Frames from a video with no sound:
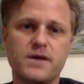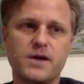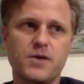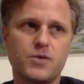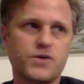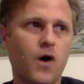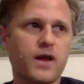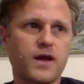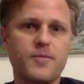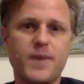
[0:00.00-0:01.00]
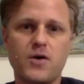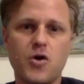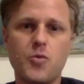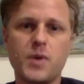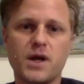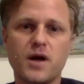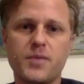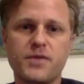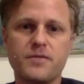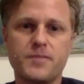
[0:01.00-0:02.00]
were talking about opening up
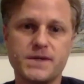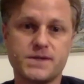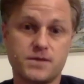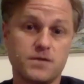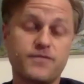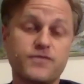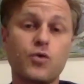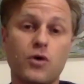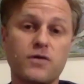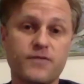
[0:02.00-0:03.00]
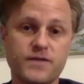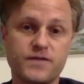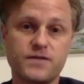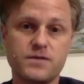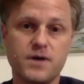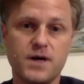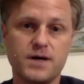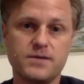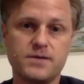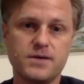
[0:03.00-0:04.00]
basically the floor of this
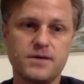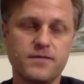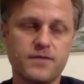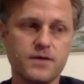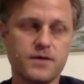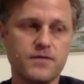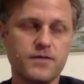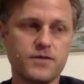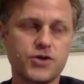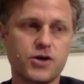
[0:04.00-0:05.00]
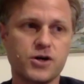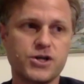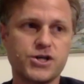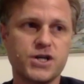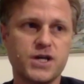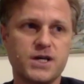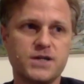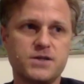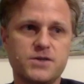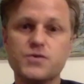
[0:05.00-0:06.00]
of the church
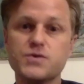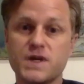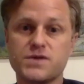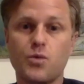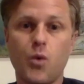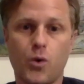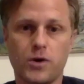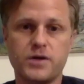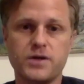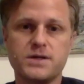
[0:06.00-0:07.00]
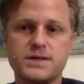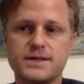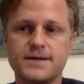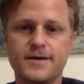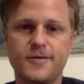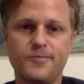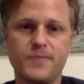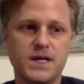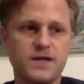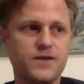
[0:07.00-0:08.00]
to use as a ward.
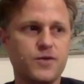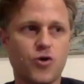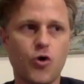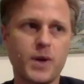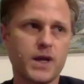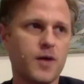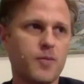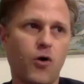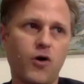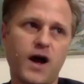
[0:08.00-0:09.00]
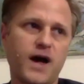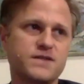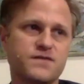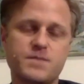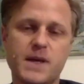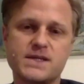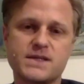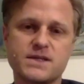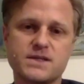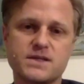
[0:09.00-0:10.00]
They were opening up all kinds of
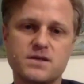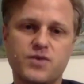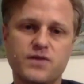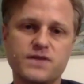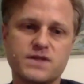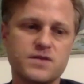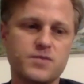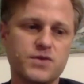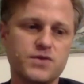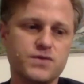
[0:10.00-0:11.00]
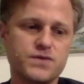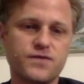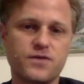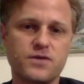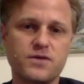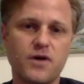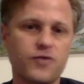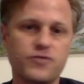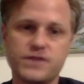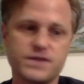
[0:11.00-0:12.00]
spaces that previously had been used for other
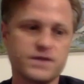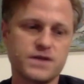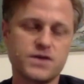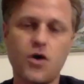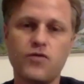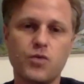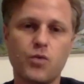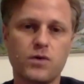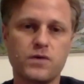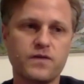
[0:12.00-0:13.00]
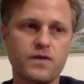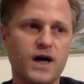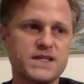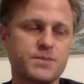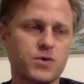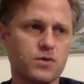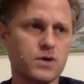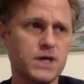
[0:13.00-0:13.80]
reasons as COVID wards in the hospital.